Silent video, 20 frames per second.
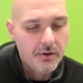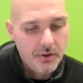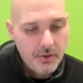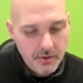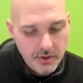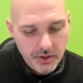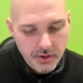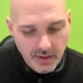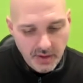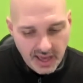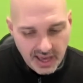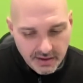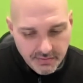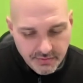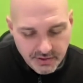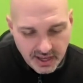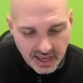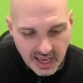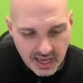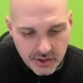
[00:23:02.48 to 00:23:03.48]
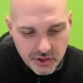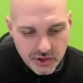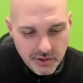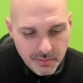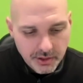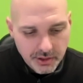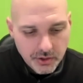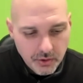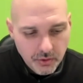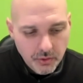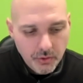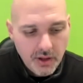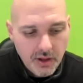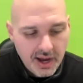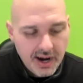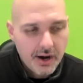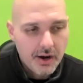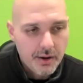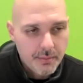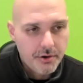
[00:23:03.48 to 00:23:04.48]
you have to actually build a whole
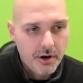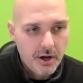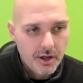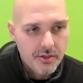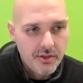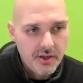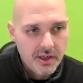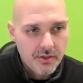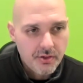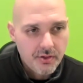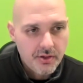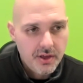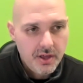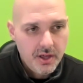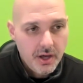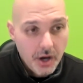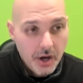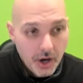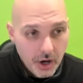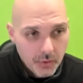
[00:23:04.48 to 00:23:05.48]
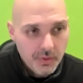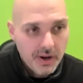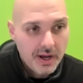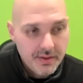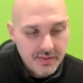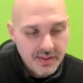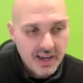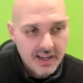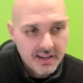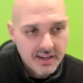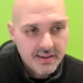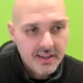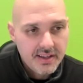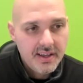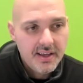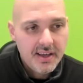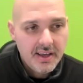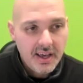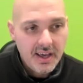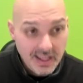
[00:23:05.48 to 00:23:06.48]
hiring process around that.
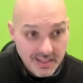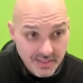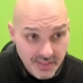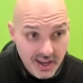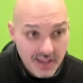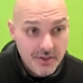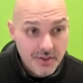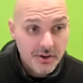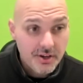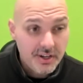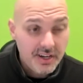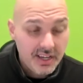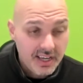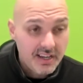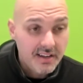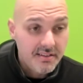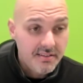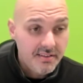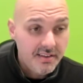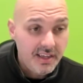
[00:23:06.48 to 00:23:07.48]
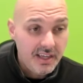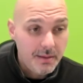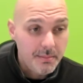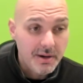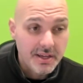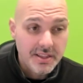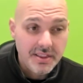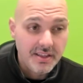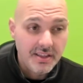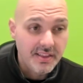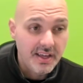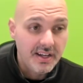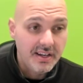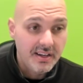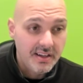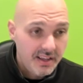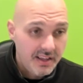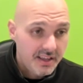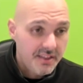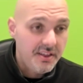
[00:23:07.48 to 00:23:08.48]
And then you're going to get a team, I think, that
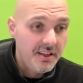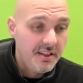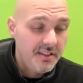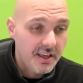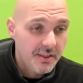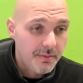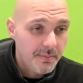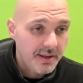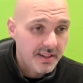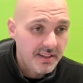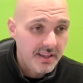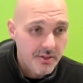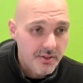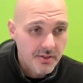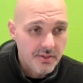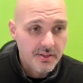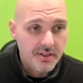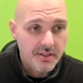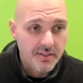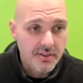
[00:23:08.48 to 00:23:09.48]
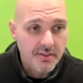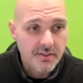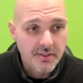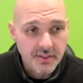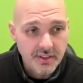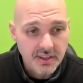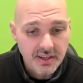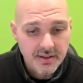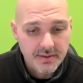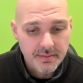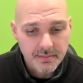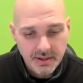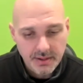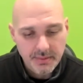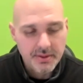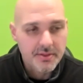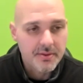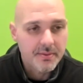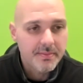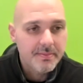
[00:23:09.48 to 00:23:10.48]
exceeds expectations consistently.
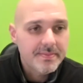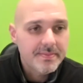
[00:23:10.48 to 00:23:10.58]
Anyways.